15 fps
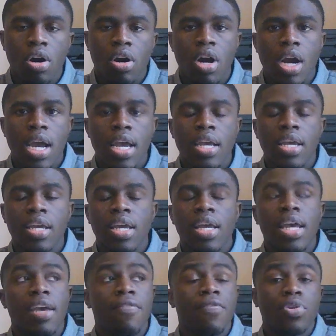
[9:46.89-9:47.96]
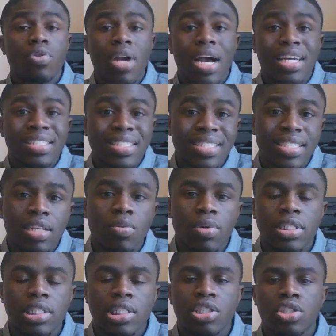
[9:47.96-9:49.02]
All right, and for you guys to see
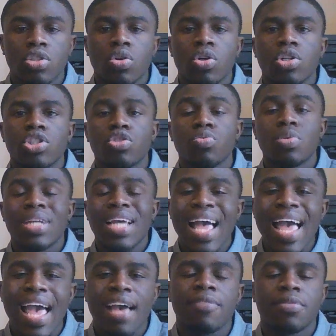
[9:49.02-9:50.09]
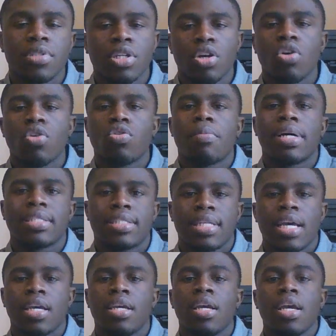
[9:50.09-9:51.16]
what's in stores, you would have to go to my
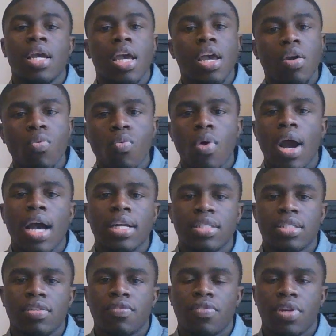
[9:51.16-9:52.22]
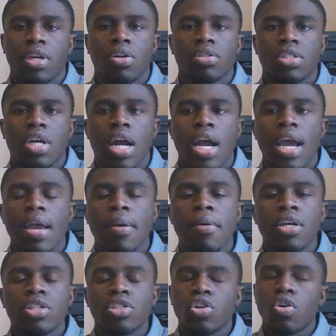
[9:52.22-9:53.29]
site and watch the videos. All right,
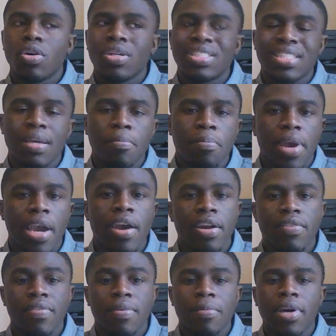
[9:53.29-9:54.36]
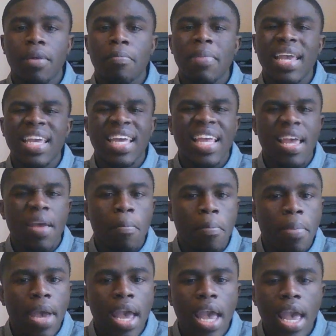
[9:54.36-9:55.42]
so it's imperative. I'm going to make it
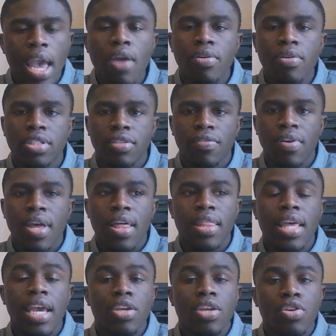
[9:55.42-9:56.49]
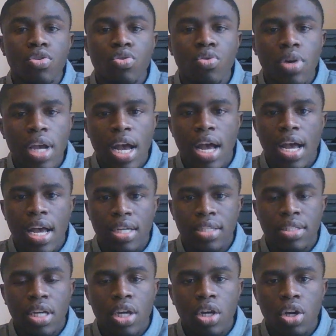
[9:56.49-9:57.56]
imperative that you
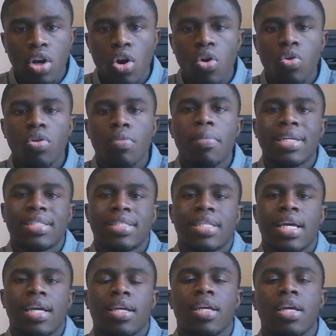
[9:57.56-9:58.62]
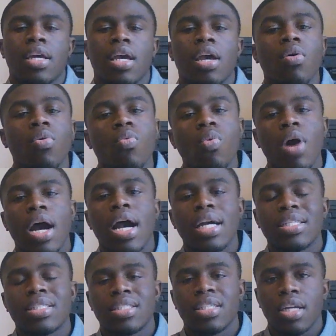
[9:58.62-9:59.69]
guys go to my site and
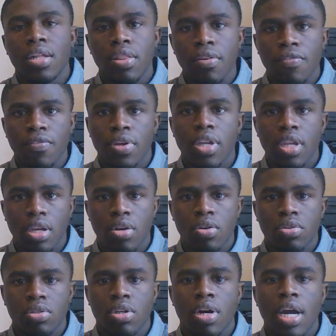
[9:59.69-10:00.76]
watch the videos.